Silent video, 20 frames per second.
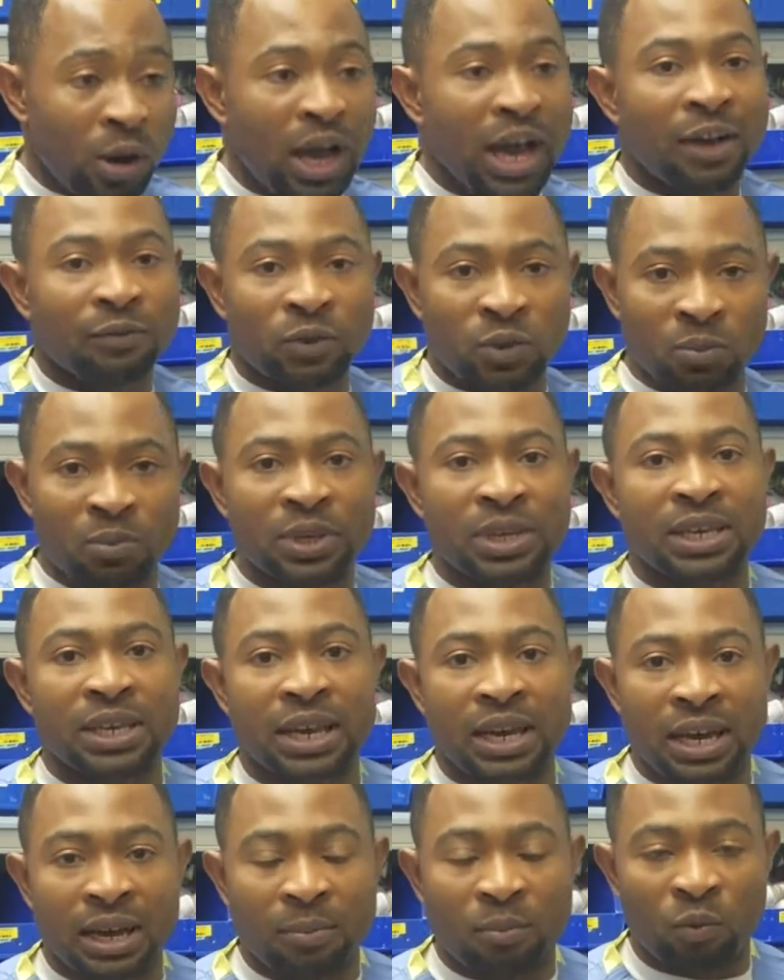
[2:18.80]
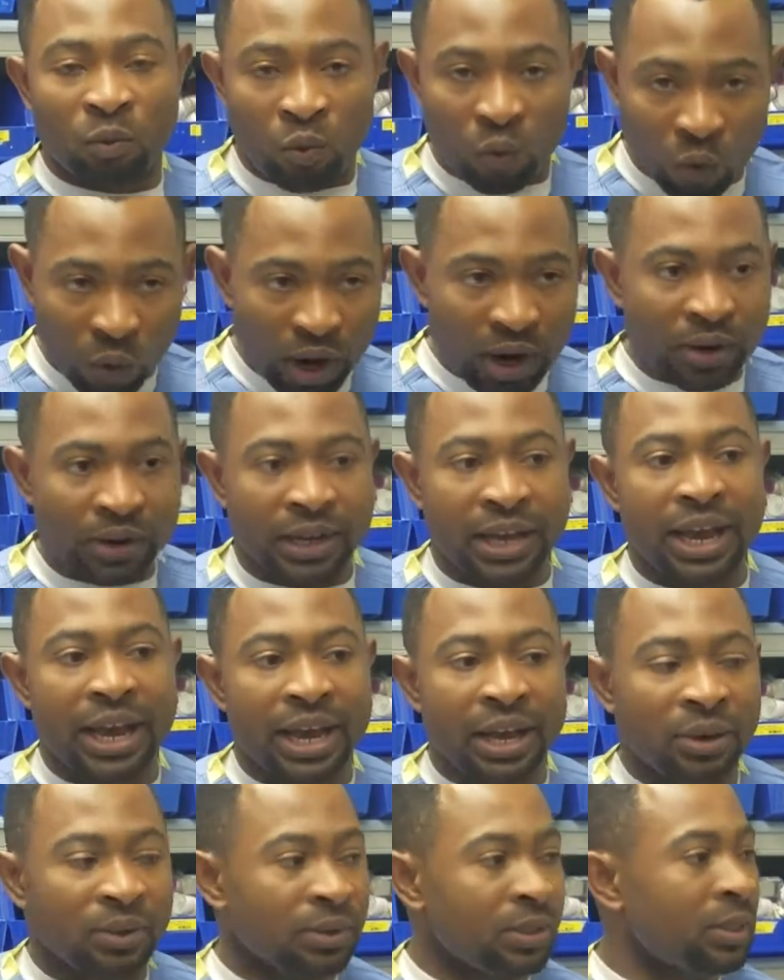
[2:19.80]
have to be well
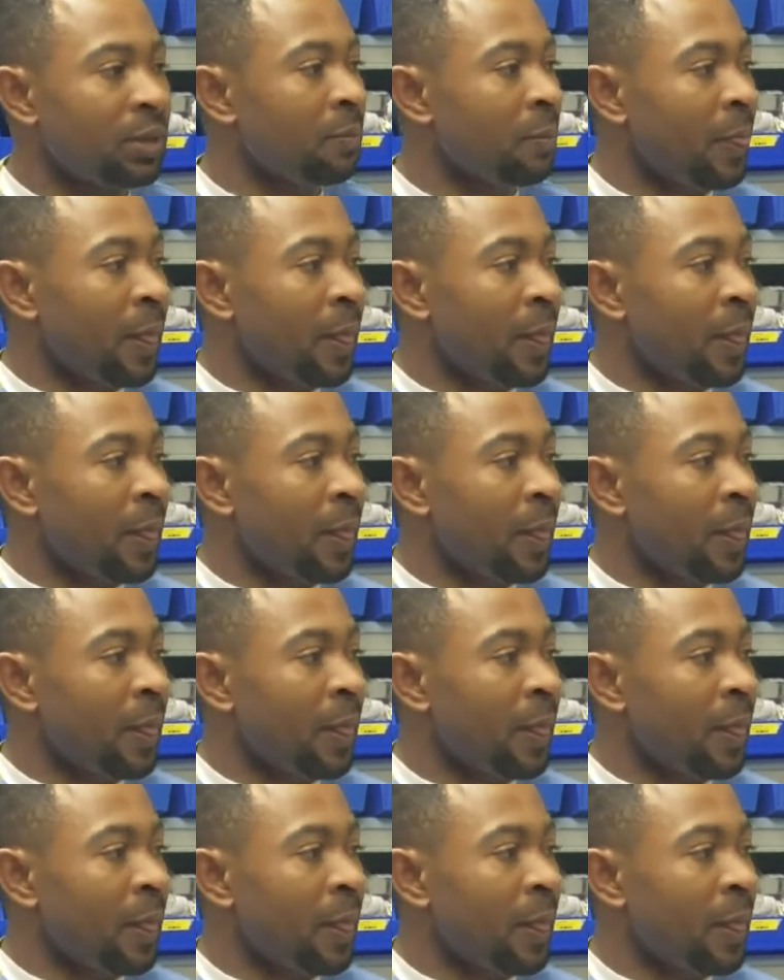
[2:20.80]
gowned